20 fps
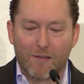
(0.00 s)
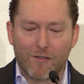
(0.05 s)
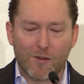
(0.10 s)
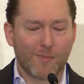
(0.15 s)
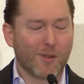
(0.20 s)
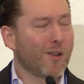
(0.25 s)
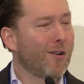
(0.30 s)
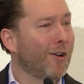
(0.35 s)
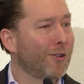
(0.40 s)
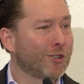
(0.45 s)

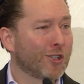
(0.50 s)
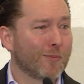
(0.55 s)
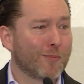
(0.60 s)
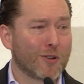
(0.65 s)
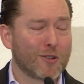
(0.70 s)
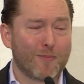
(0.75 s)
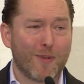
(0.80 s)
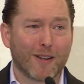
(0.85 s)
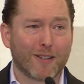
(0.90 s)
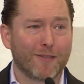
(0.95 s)
From a culture
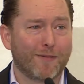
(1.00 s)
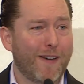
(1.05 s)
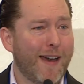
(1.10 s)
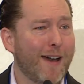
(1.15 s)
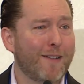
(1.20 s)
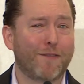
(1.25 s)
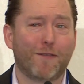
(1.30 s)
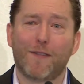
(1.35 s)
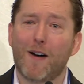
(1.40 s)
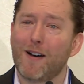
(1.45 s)
perspective,
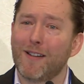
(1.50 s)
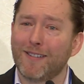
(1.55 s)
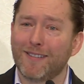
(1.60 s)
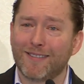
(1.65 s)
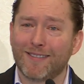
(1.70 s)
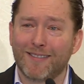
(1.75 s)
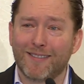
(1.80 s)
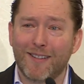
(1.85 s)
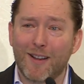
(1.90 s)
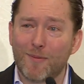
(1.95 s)
have
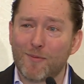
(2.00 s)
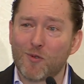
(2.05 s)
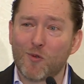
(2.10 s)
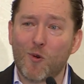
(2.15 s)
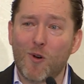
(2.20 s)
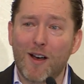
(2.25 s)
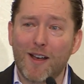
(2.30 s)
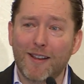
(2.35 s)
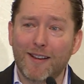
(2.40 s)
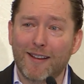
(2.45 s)
fun. Number
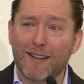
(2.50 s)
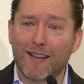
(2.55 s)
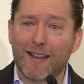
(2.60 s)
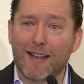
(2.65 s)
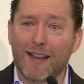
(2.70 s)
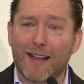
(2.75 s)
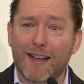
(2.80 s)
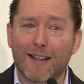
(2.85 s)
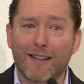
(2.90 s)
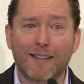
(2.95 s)
one,
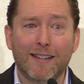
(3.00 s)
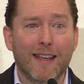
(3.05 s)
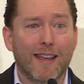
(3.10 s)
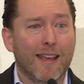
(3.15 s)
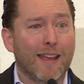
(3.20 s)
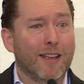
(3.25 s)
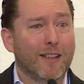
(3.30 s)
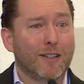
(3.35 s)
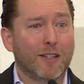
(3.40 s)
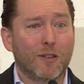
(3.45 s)
I
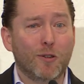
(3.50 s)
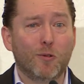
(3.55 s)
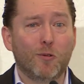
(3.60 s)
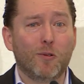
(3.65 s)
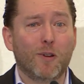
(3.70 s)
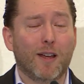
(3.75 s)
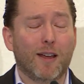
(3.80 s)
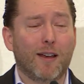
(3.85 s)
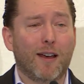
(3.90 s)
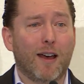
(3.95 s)

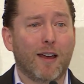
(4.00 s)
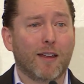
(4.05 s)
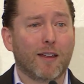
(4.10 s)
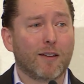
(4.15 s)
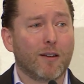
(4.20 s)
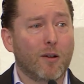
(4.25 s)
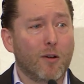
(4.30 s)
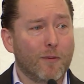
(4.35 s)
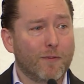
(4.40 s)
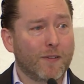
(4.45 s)

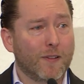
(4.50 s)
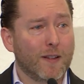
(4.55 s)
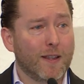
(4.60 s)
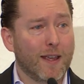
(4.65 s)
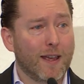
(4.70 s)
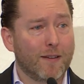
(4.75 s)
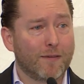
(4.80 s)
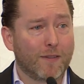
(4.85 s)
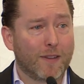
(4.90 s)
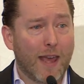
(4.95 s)

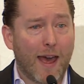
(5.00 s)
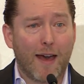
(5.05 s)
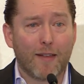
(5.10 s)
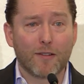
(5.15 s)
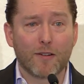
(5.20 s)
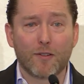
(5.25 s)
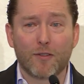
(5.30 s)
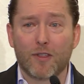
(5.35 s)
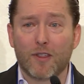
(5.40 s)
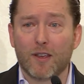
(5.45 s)
hopefully have
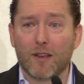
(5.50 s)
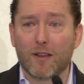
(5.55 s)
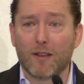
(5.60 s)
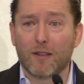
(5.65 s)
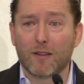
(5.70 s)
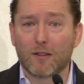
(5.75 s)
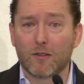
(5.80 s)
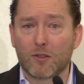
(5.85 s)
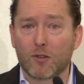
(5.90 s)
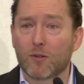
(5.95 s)
gathered
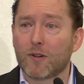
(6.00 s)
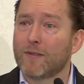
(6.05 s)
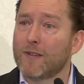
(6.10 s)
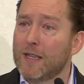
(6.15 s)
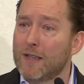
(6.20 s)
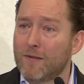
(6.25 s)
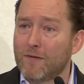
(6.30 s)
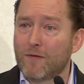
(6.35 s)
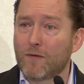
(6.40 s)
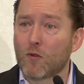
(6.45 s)
the sort
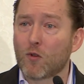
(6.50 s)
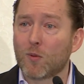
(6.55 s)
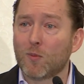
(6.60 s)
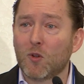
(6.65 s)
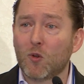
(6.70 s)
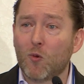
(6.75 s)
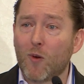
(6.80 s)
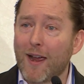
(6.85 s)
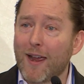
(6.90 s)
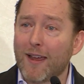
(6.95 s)
of
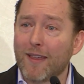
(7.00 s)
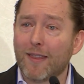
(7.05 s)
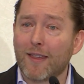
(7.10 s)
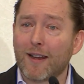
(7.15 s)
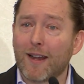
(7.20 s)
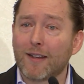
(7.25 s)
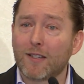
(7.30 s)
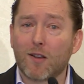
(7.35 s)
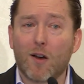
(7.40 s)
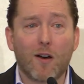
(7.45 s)
informal way
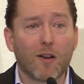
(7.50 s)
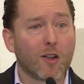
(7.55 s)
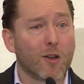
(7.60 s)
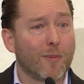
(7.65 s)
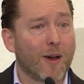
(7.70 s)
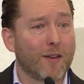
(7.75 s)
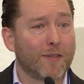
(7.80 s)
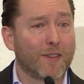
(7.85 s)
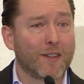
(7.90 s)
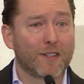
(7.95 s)
that I talk
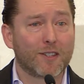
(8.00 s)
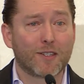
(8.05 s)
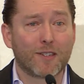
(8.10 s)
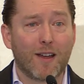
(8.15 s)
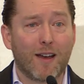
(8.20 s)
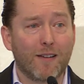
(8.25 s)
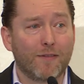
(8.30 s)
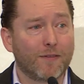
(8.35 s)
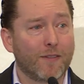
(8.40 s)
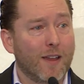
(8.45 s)
about this
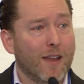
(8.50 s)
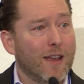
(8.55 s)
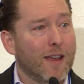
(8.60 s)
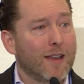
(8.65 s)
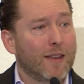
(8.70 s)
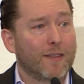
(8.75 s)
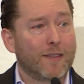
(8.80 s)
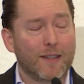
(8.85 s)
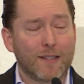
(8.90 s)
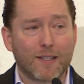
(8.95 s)
stuff.
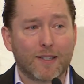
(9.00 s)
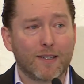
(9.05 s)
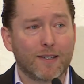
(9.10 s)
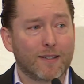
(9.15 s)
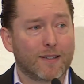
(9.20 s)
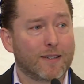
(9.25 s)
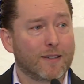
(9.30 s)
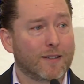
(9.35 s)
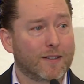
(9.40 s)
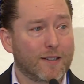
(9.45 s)

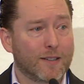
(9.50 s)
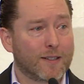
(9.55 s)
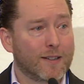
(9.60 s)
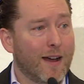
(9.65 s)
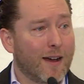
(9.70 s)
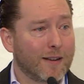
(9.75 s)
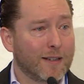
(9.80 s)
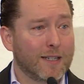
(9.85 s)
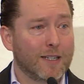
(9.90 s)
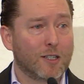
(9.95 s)
This does
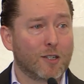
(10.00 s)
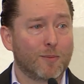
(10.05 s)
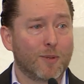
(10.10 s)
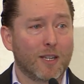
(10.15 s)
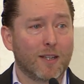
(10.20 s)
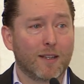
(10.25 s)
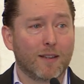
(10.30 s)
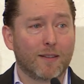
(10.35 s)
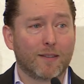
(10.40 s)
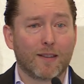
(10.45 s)
not need to
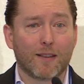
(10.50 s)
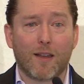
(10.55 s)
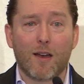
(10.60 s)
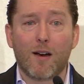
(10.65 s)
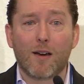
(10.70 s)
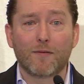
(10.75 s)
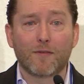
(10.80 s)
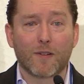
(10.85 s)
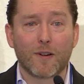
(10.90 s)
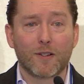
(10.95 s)
be the
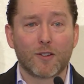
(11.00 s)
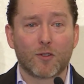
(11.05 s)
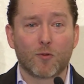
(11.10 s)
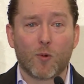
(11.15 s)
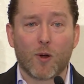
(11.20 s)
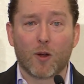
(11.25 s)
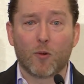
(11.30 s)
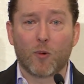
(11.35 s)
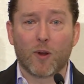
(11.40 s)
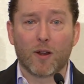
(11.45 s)

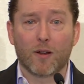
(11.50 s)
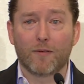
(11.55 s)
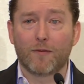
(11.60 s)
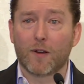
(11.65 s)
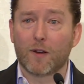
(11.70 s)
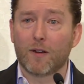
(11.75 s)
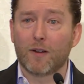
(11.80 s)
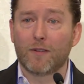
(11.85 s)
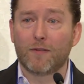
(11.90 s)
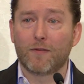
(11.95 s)
conference where we are
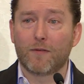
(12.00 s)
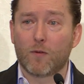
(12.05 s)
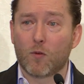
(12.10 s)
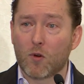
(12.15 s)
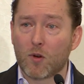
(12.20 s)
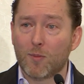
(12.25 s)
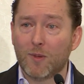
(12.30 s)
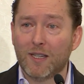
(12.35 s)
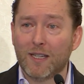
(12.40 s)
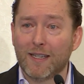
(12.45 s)
very
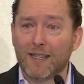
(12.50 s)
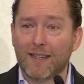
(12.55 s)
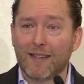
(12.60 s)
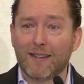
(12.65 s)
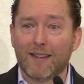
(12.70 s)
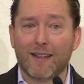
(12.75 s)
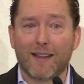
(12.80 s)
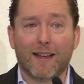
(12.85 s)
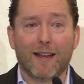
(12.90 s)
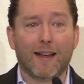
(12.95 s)

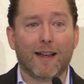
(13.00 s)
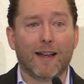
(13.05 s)
formally